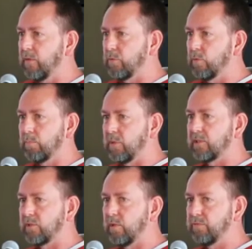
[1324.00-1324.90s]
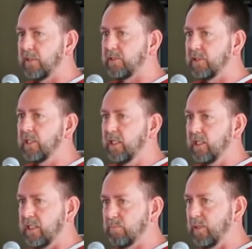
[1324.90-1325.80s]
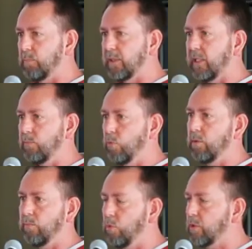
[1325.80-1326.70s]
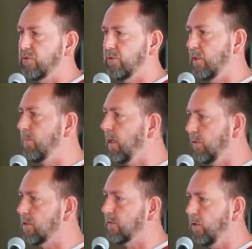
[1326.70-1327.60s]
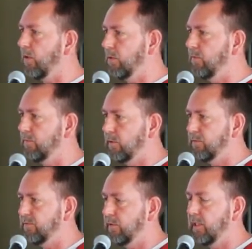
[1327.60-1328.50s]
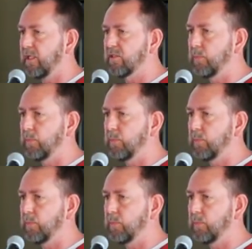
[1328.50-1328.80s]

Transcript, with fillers: okay, with all the pressures we're facing, is people are getting more and more concerned about the survival of our